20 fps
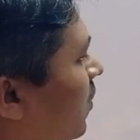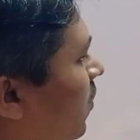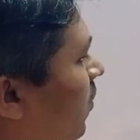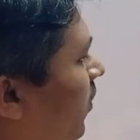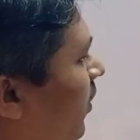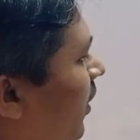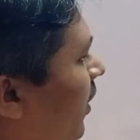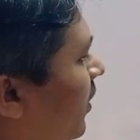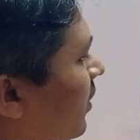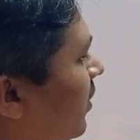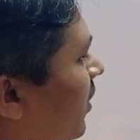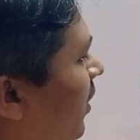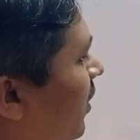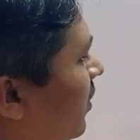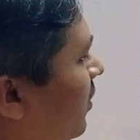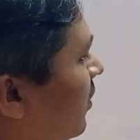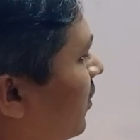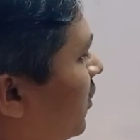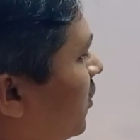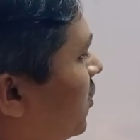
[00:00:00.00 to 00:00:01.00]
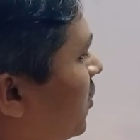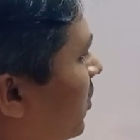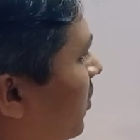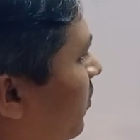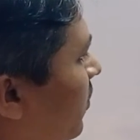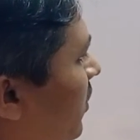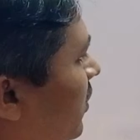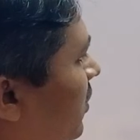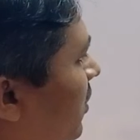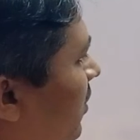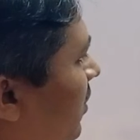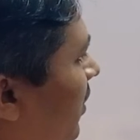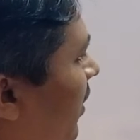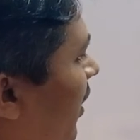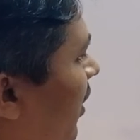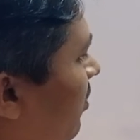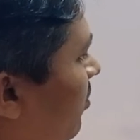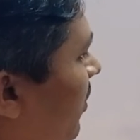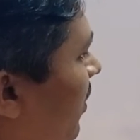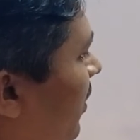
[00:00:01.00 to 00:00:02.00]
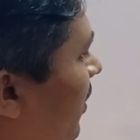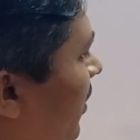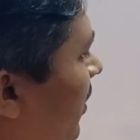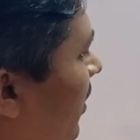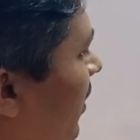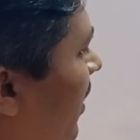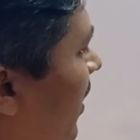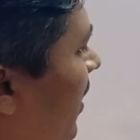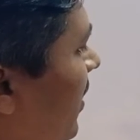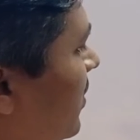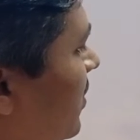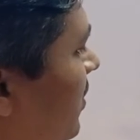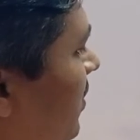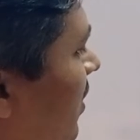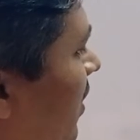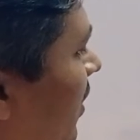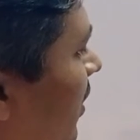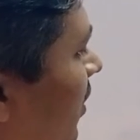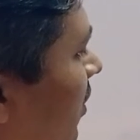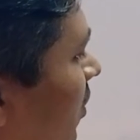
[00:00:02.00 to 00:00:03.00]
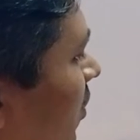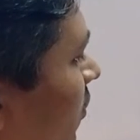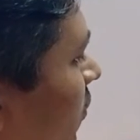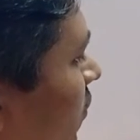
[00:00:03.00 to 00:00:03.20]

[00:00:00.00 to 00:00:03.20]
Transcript: okay, then this equation can be written as sin